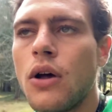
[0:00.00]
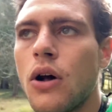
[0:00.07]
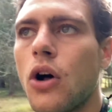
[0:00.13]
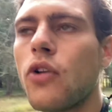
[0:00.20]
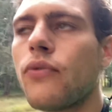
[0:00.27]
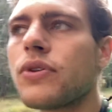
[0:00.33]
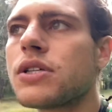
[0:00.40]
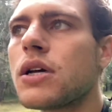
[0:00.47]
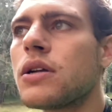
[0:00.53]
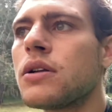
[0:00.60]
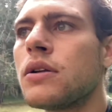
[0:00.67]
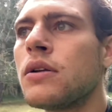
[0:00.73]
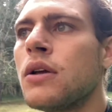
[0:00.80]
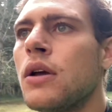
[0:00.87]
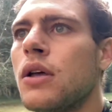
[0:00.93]
all of a
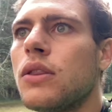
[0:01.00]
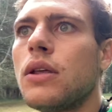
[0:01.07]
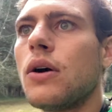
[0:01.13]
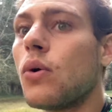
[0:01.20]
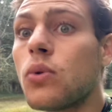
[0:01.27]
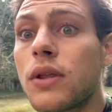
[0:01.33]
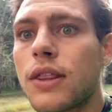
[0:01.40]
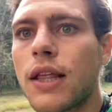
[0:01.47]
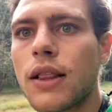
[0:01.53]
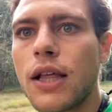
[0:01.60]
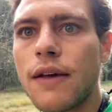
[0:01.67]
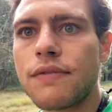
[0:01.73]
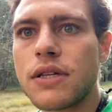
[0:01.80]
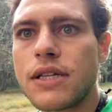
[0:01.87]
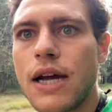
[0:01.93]
sudden the only thing
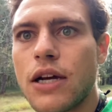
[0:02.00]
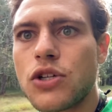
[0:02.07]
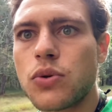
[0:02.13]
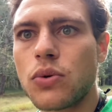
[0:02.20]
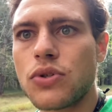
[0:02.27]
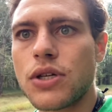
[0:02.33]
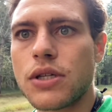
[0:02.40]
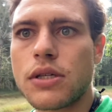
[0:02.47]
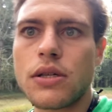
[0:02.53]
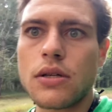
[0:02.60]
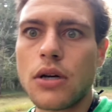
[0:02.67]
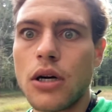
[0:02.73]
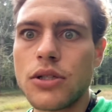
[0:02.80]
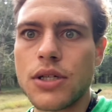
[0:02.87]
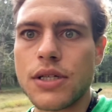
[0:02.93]
left is actual just
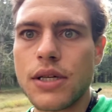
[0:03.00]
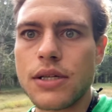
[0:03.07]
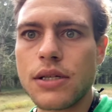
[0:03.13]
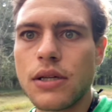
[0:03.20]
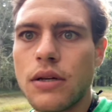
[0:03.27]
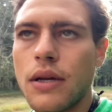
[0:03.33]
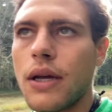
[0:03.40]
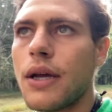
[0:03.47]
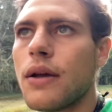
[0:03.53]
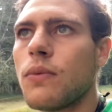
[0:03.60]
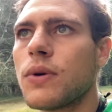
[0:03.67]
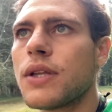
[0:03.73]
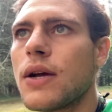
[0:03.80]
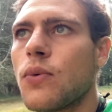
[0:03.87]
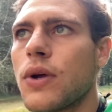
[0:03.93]
consciousness. And
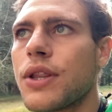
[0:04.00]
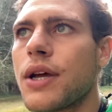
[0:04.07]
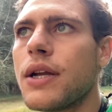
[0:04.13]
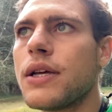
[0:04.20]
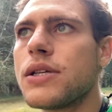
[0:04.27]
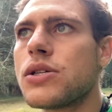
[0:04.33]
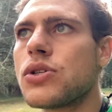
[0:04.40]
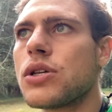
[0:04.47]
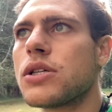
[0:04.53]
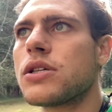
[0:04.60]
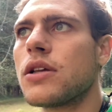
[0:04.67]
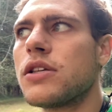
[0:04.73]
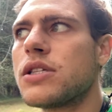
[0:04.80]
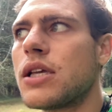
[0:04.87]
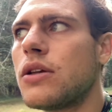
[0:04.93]
what that what that is just
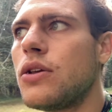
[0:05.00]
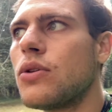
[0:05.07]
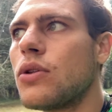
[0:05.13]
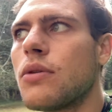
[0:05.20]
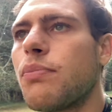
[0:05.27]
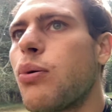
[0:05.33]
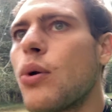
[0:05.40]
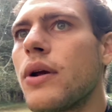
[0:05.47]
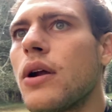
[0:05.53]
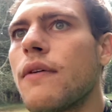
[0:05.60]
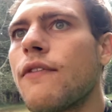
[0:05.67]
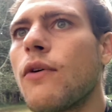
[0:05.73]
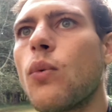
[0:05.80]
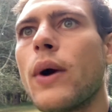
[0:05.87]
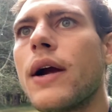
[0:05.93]
a singular point of
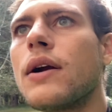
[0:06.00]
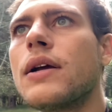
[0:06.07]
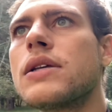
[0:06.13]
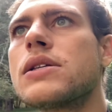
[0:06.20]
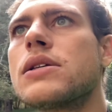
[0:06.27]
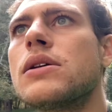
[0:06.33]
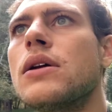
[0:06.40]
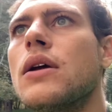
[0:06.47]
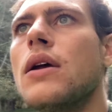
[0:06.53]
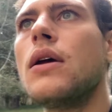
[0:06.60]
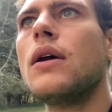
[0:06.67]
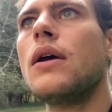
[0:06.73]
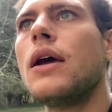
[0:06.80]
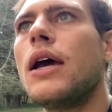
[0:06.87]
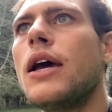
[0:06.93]
awareness
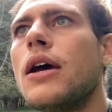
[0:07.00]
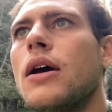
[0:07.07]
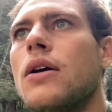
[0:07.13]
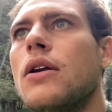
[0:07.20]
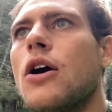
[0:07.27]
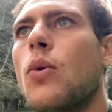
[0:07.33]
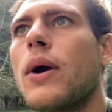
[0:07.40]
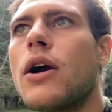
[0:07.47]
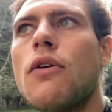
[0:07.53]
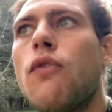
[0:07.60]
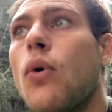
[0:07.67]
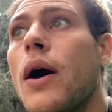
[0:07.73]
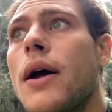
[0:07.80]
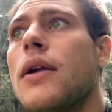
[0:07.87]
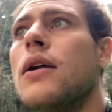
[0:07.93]
and aware of
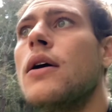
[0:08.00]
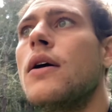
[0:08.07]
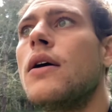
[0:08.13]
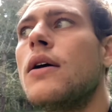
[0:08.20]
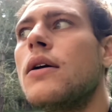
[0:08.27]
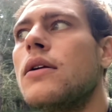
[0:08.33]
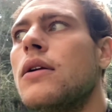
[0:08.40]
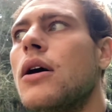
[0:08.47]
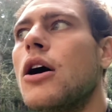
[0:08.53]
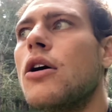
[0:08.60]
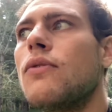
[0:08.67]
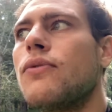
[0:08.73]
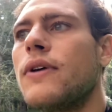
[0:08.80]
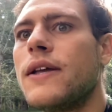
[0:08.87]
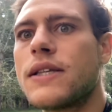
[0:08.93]
what
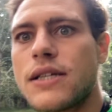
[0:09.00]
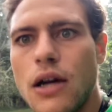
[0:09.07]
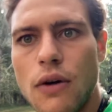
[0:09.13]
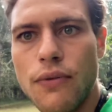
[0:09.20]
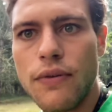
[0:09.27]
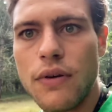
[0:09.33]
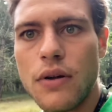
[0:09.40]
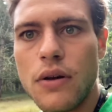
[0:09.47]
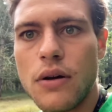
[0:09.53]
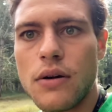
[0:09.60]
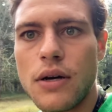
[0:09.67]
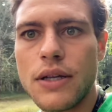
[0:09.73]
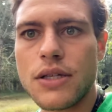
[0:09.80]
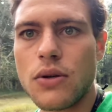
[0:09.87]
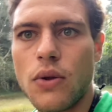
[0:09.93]
of itself
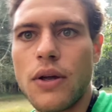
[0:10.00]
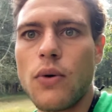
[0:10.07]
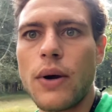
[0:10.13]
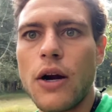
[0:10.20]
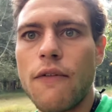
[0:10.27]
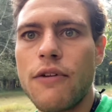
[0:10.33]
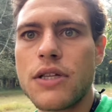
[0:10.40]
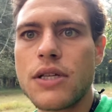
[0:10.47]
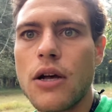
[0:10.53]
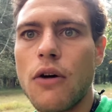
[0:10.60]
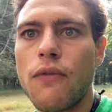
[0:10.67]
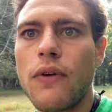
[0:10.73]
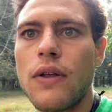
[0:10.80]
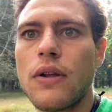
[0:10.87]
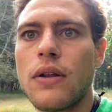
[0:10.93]
it's only aware of
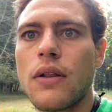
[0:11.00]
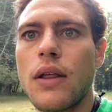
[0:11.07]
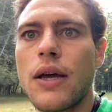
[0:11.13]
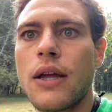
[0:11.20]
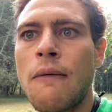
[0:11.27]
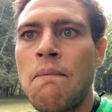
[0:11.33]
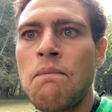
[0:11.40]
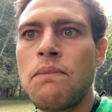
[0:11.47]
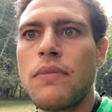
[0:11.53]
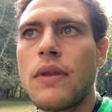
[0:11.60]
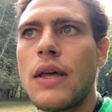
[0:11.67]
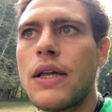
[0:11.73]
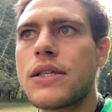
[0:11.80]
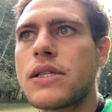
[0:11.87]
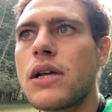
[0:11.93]
itself and like
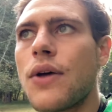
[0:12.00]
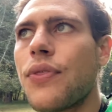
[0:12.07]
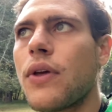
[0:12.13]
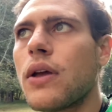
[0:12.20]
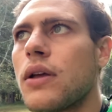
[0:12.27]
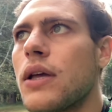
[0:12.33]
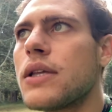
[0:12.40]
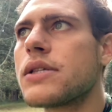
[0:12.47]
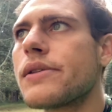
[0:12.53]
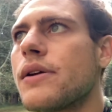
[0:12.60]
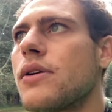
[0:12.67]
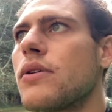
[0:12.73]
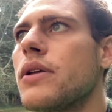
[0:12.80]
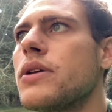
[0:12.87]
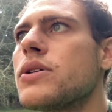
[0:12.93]
it's nothing it's
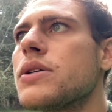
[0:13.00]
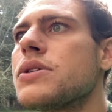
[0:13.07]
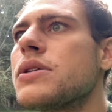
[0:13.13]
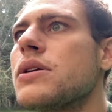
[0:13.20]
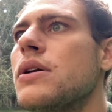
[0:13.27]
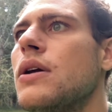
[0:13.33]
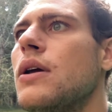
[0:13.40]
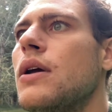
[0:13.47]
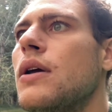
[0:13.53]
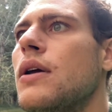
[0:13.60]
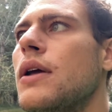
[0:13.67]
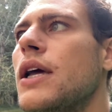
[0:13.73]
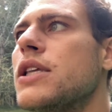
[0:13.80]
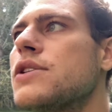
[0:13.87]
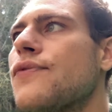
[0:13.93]
literally just
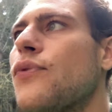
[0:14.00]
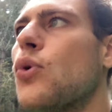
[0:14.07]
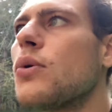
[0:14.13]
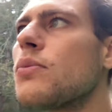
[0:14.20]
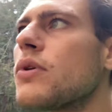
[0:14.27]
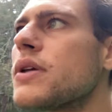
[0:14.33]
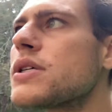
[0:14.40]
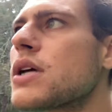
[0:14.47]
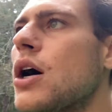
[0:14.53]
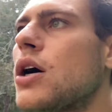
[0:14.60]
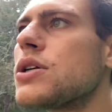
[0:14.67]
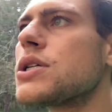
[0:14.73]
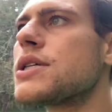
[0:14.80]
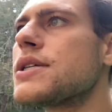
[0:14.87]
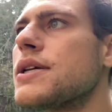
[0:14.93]
it's formless
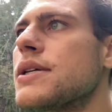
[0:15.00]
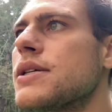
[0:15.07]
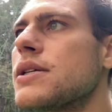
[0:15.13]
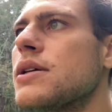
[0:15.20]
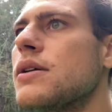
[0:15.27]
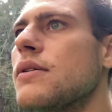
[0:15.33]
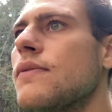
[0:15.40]
consciousness